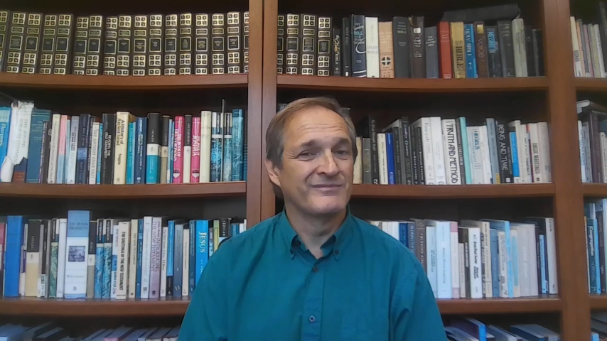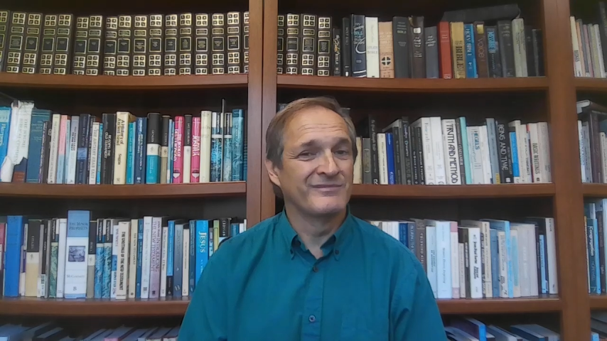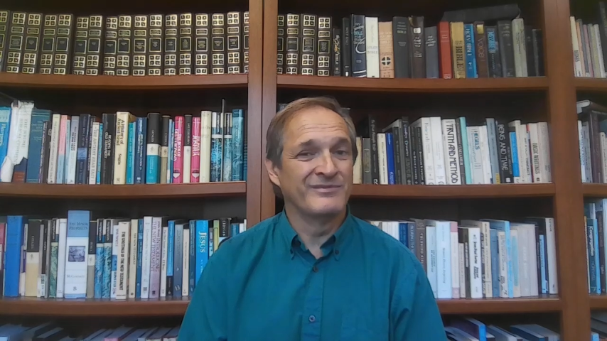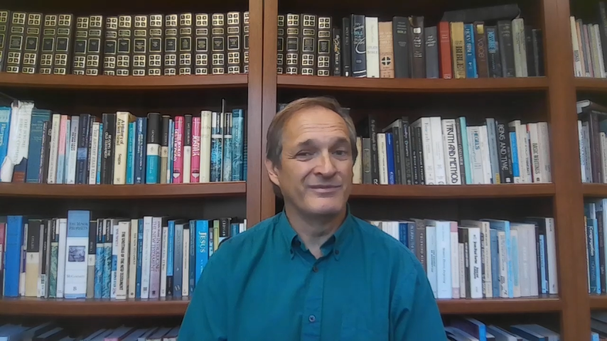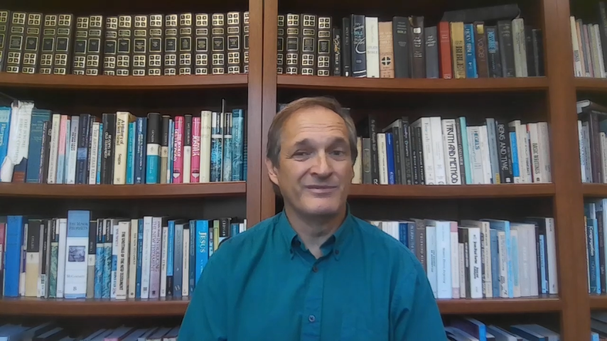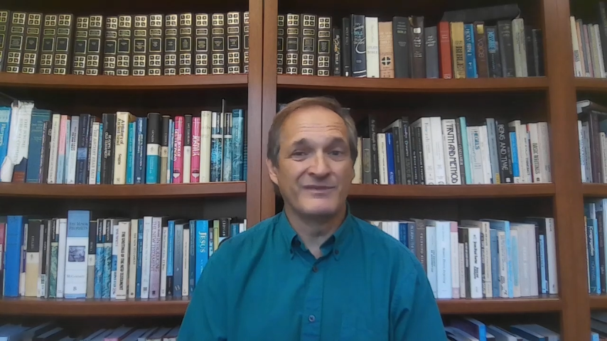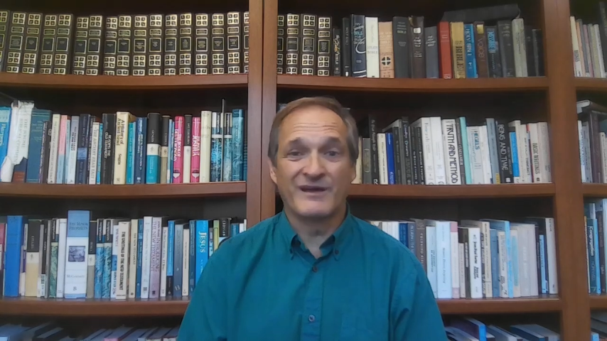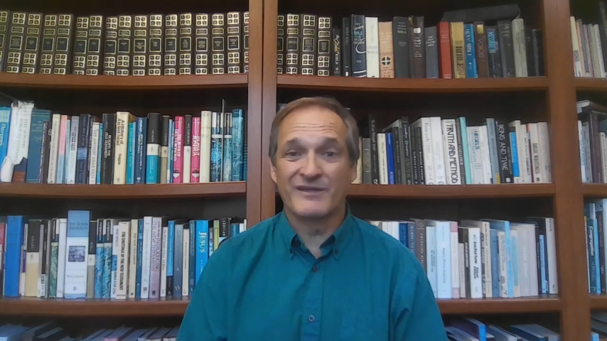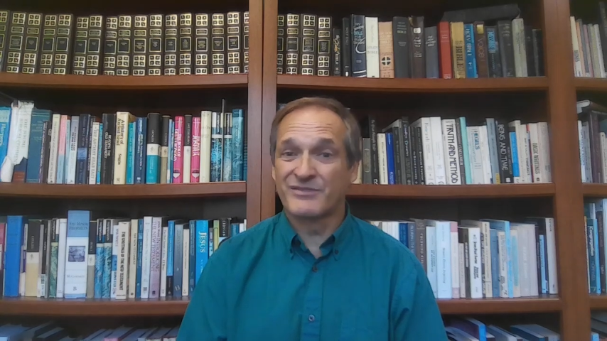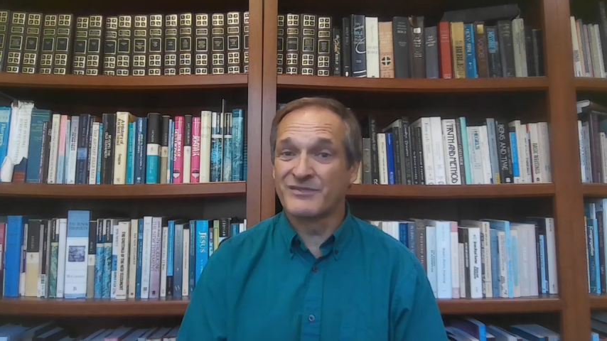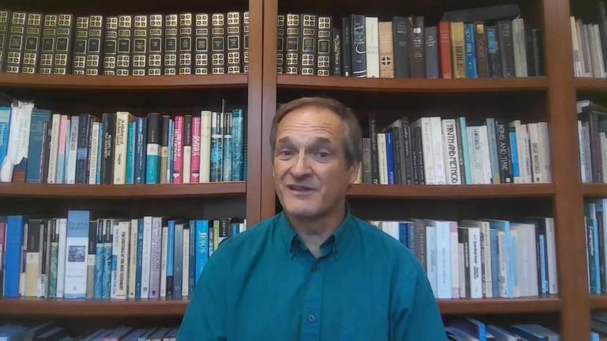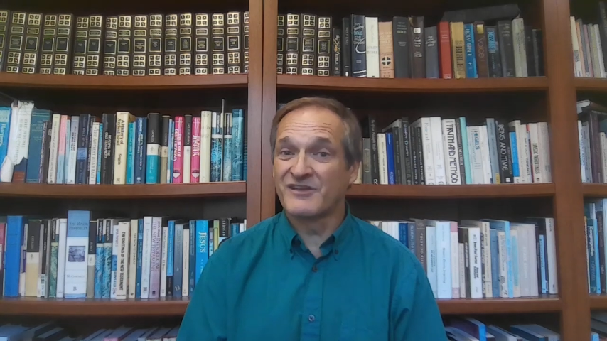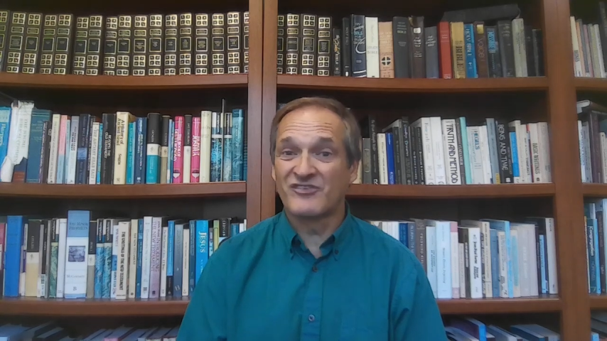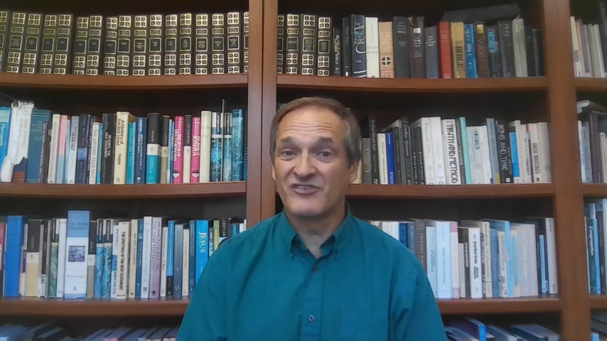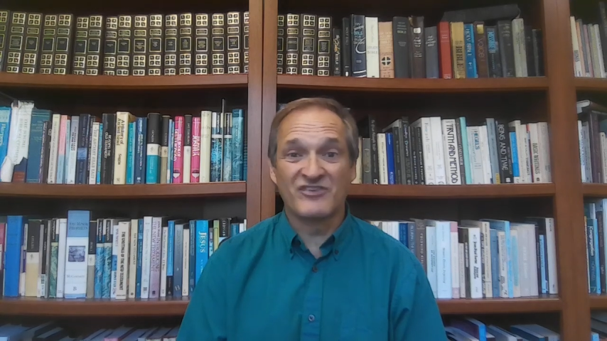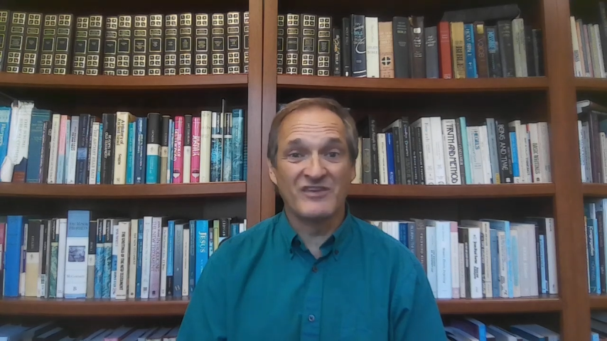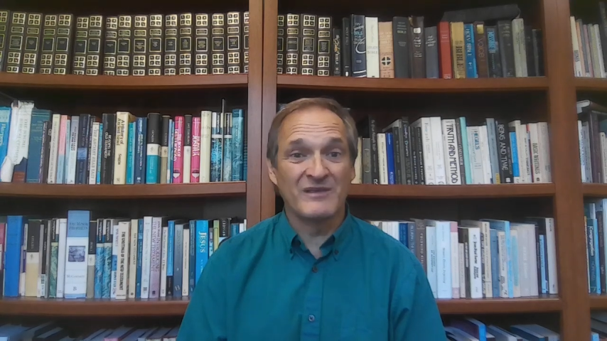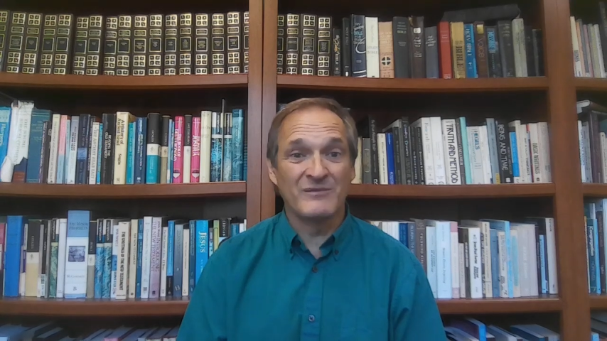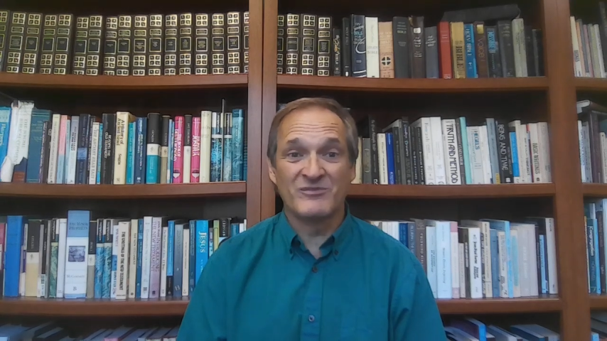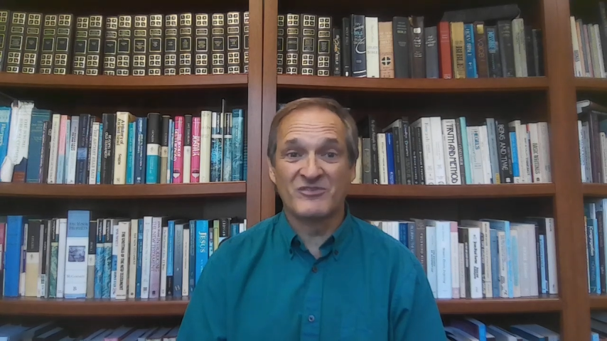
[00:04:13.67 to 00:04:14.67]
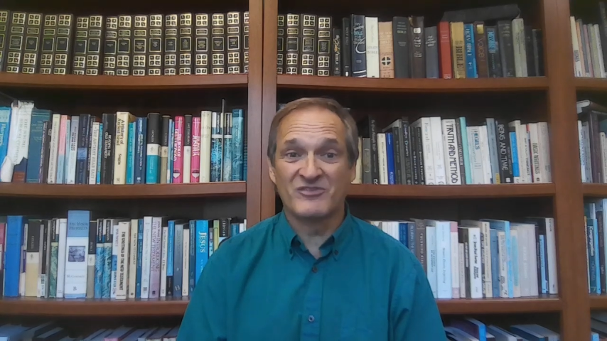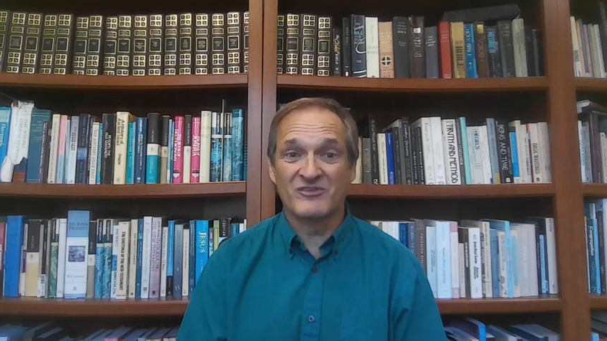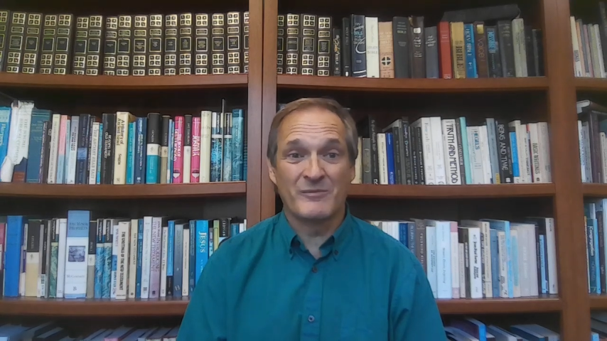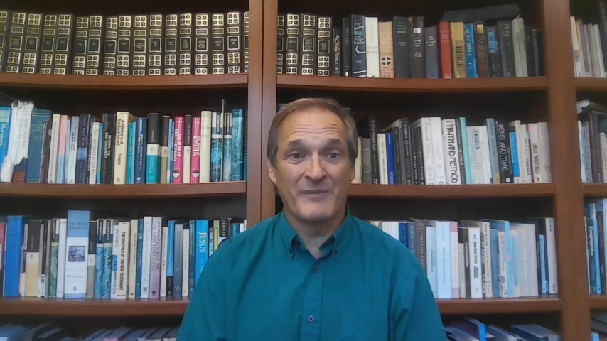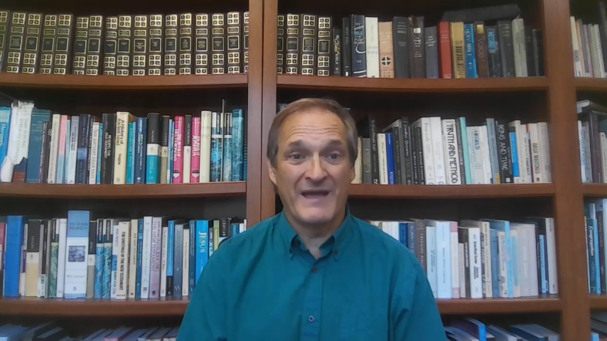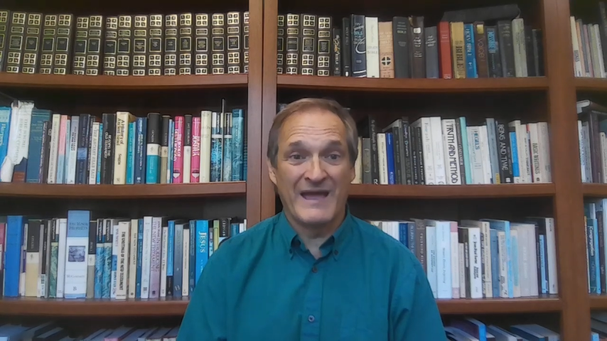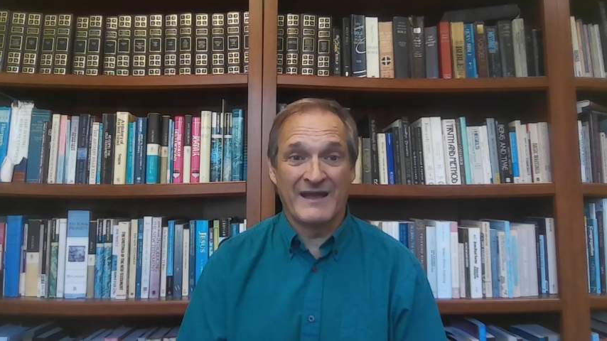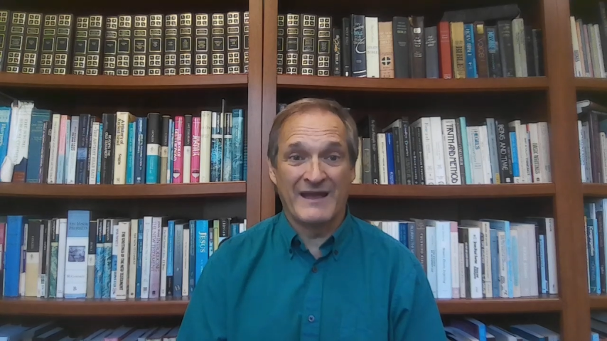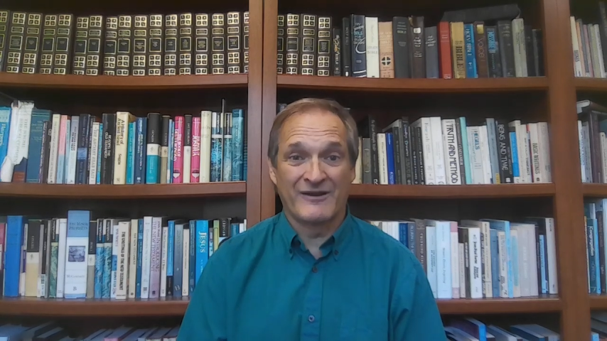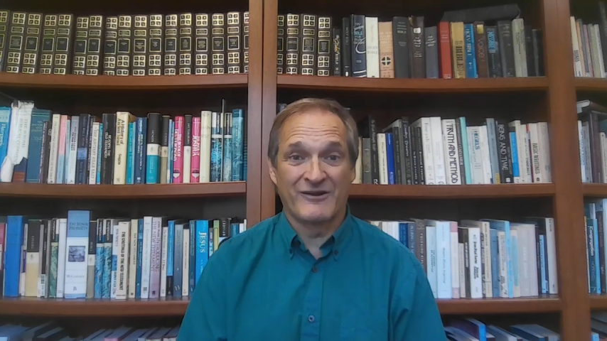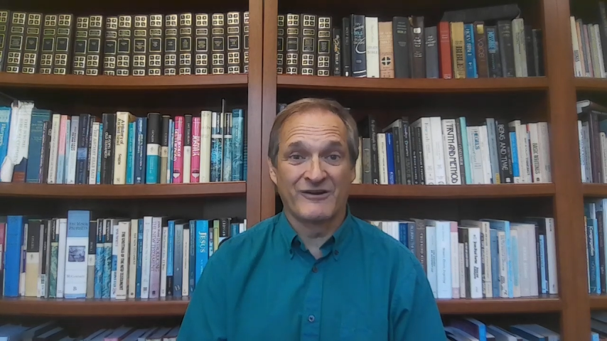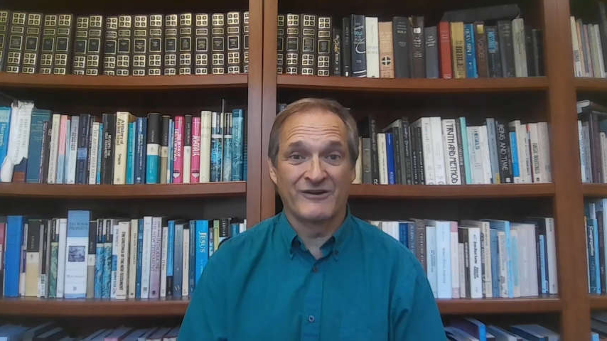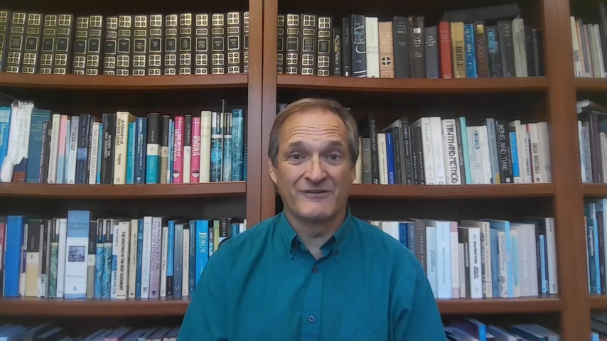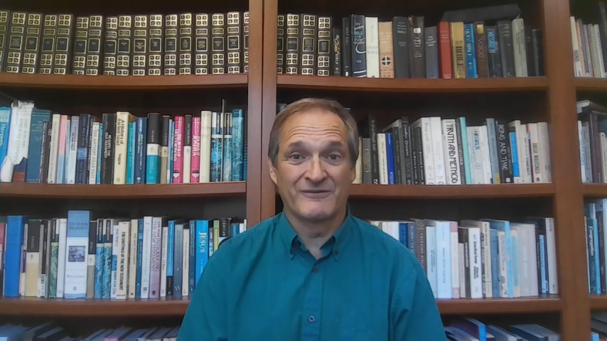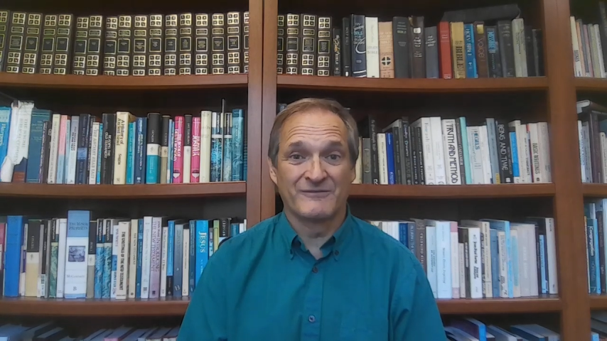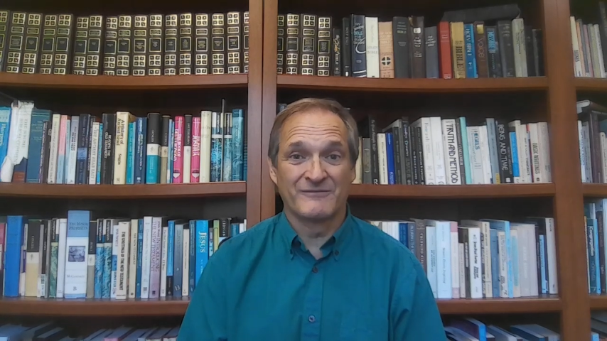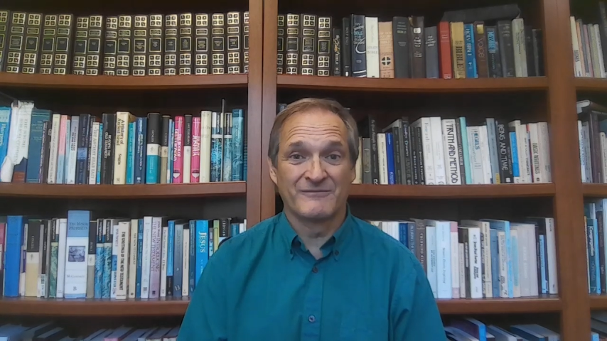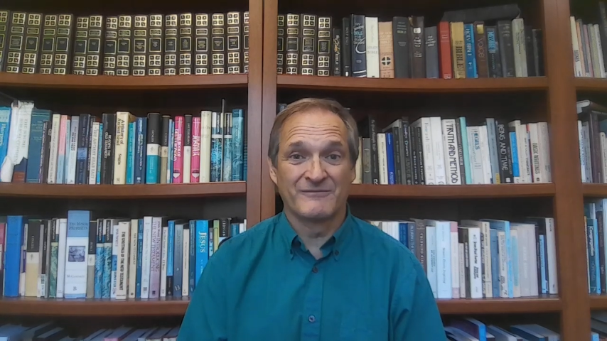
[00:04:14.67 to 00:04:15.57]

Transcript: Nothing seems to matter.